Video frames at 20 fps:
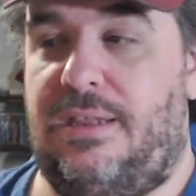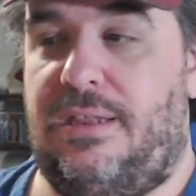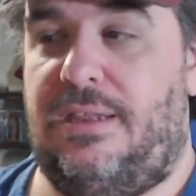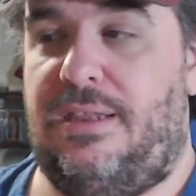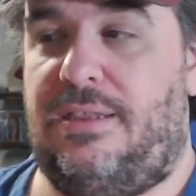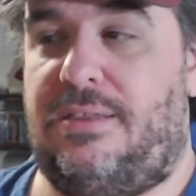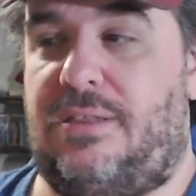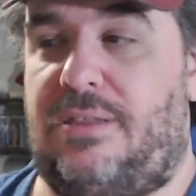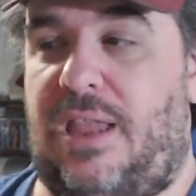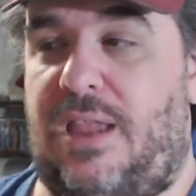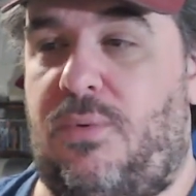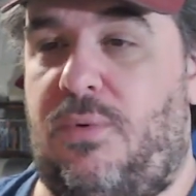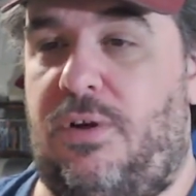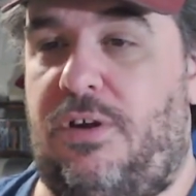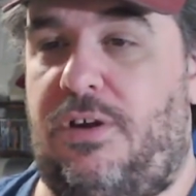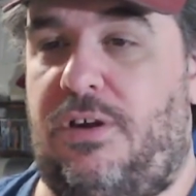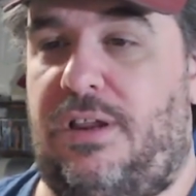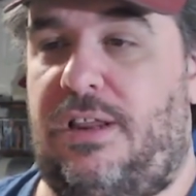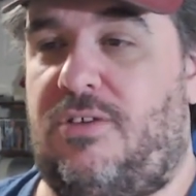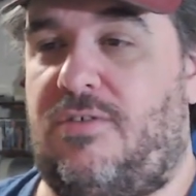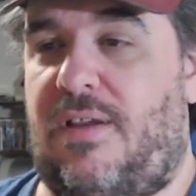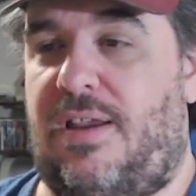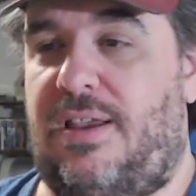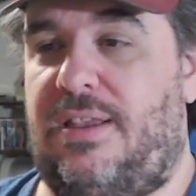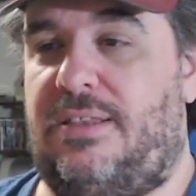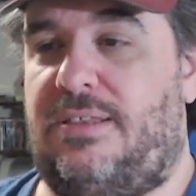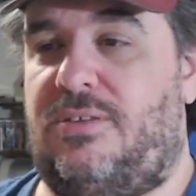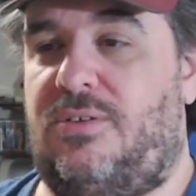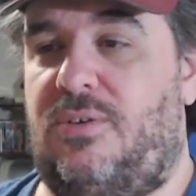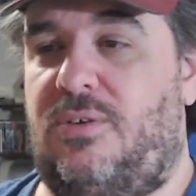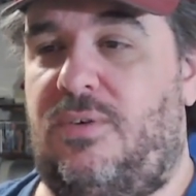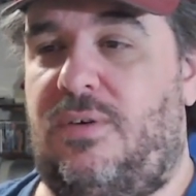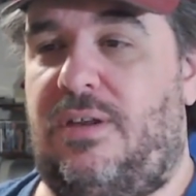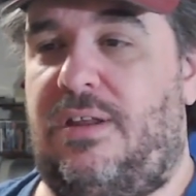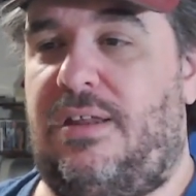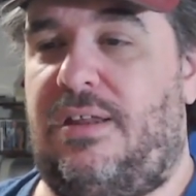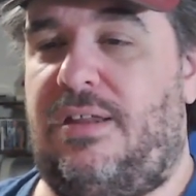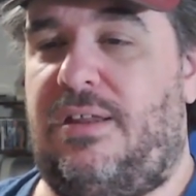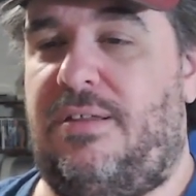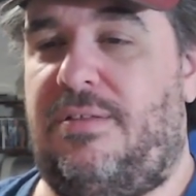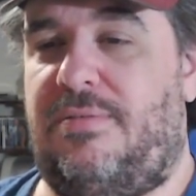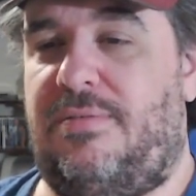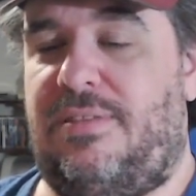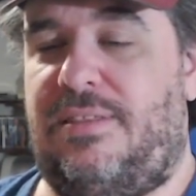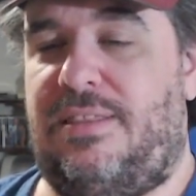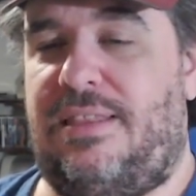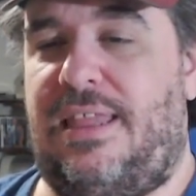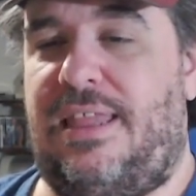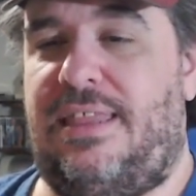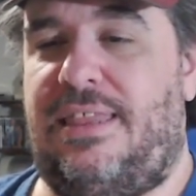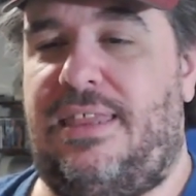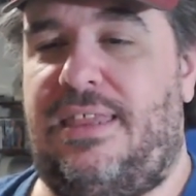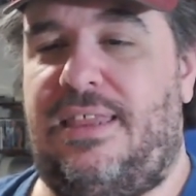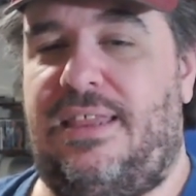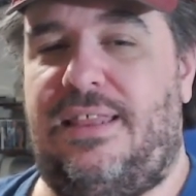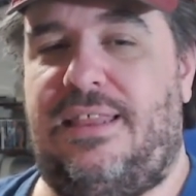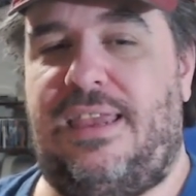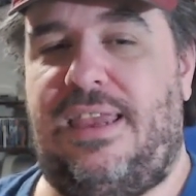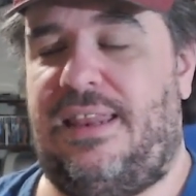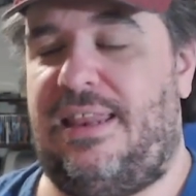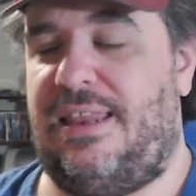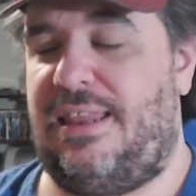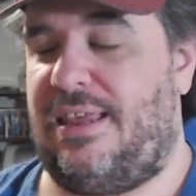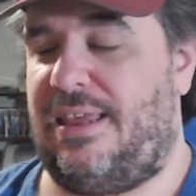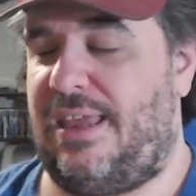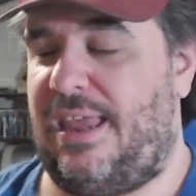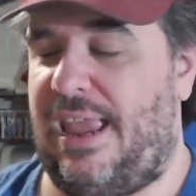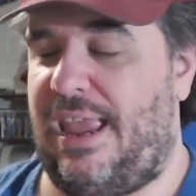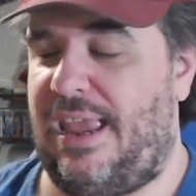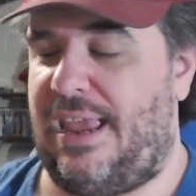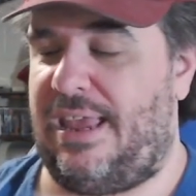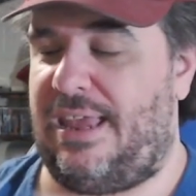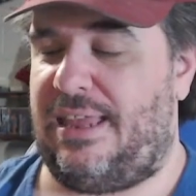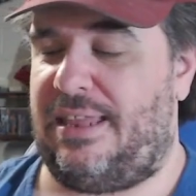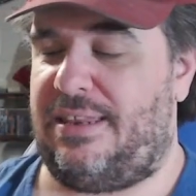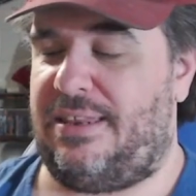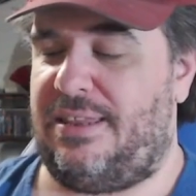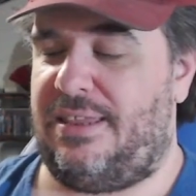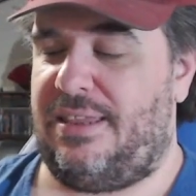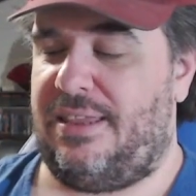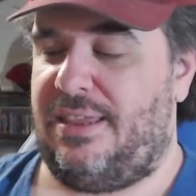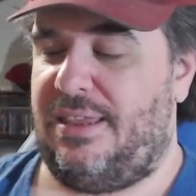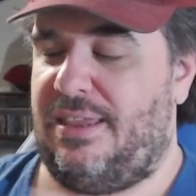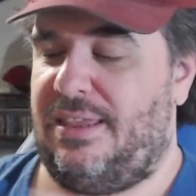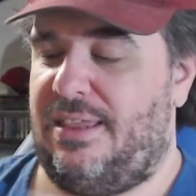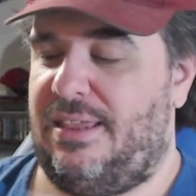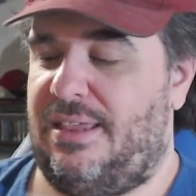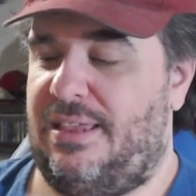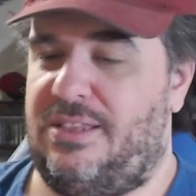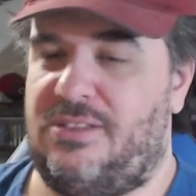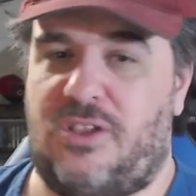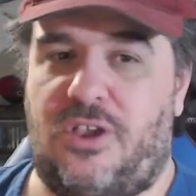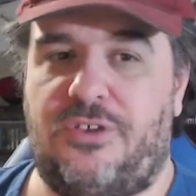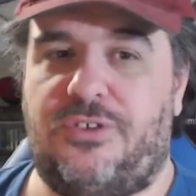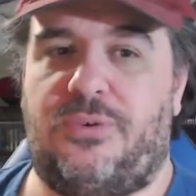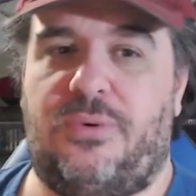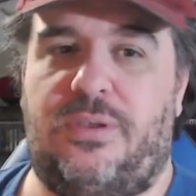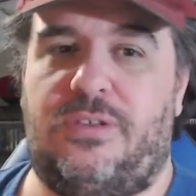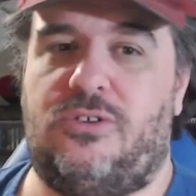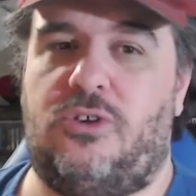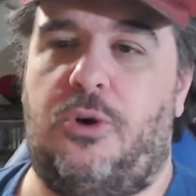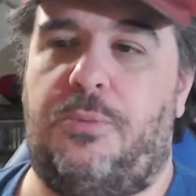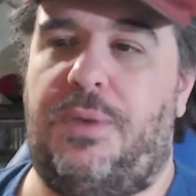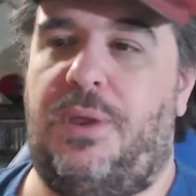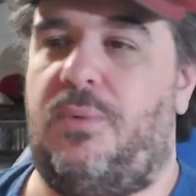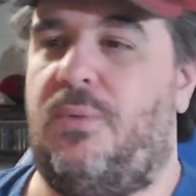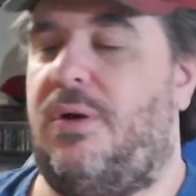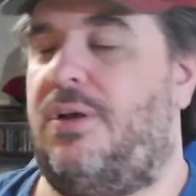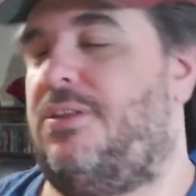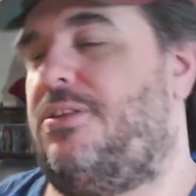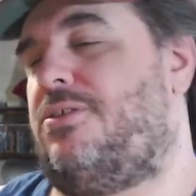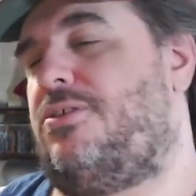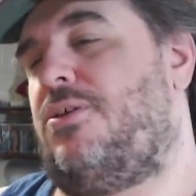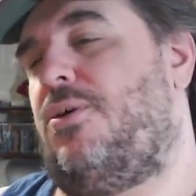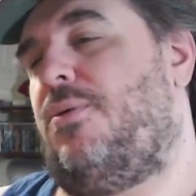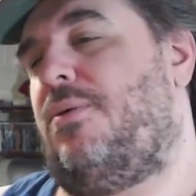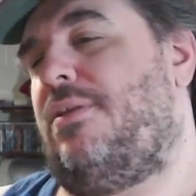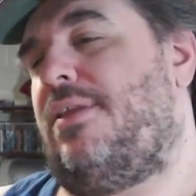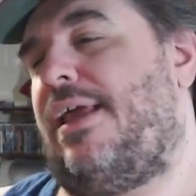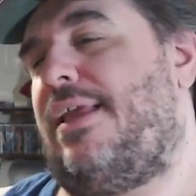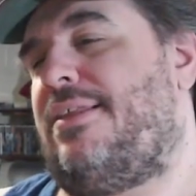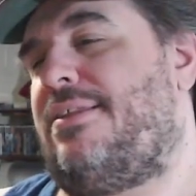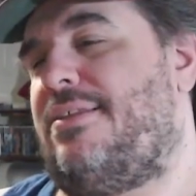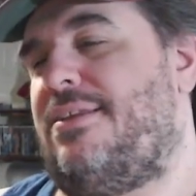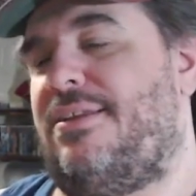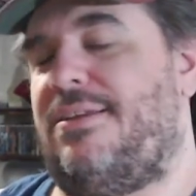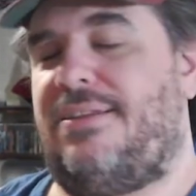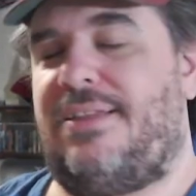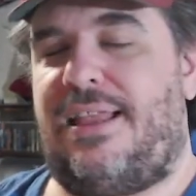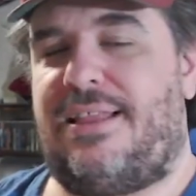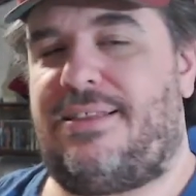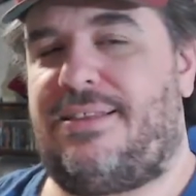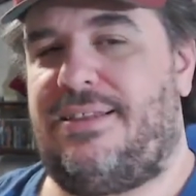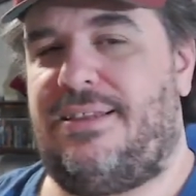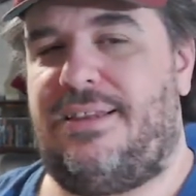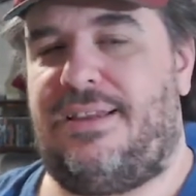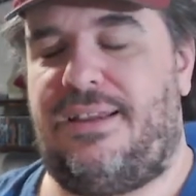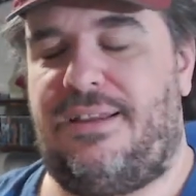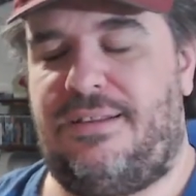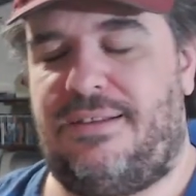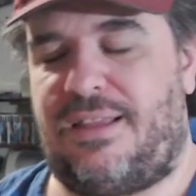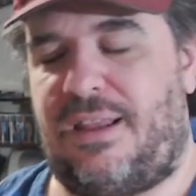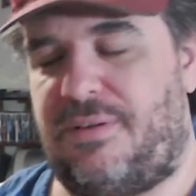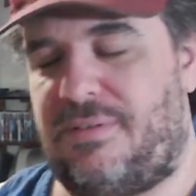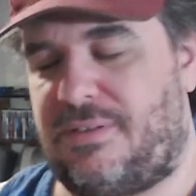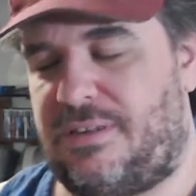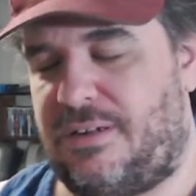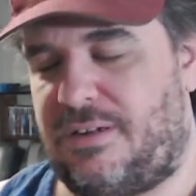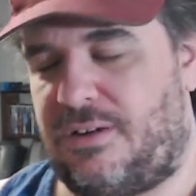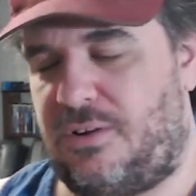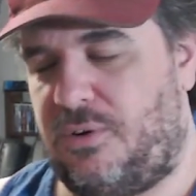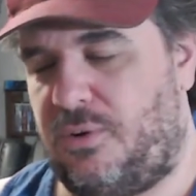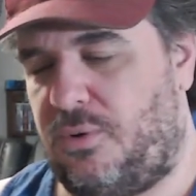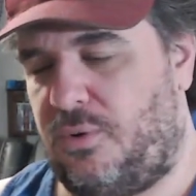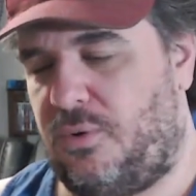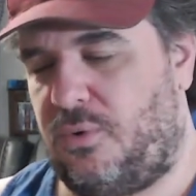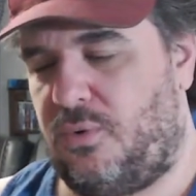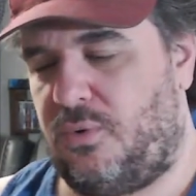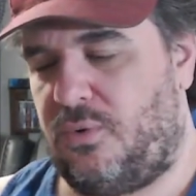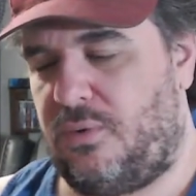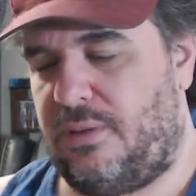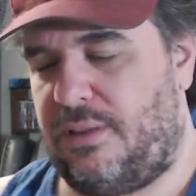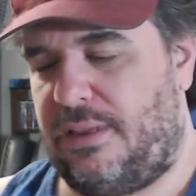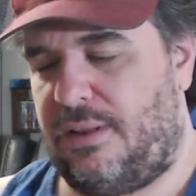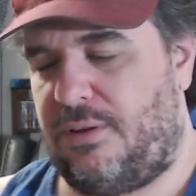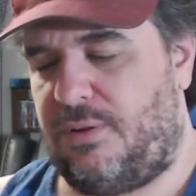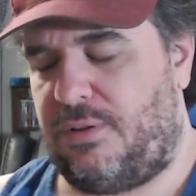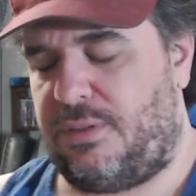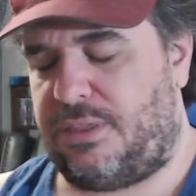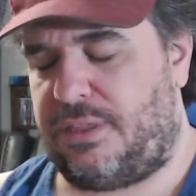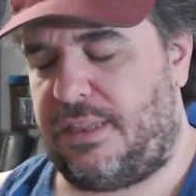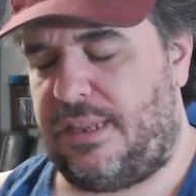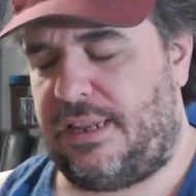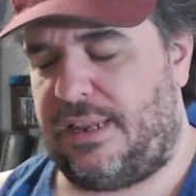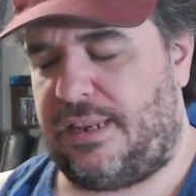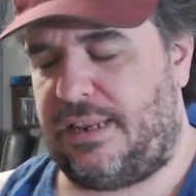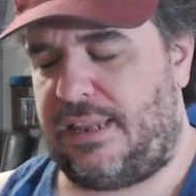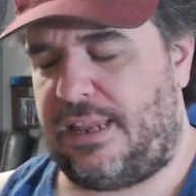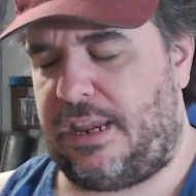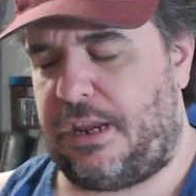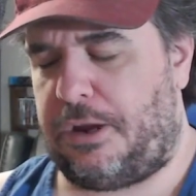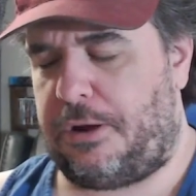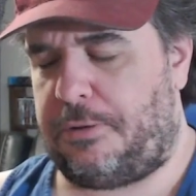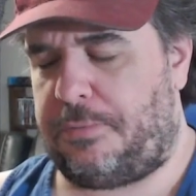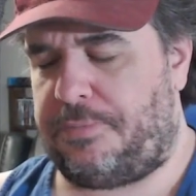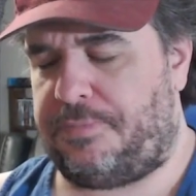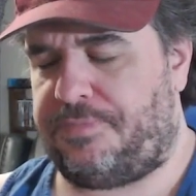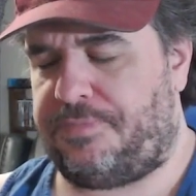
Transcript: is like where he tries to lend a hand, is also as Obi-Wan. So that's a cool little thing there.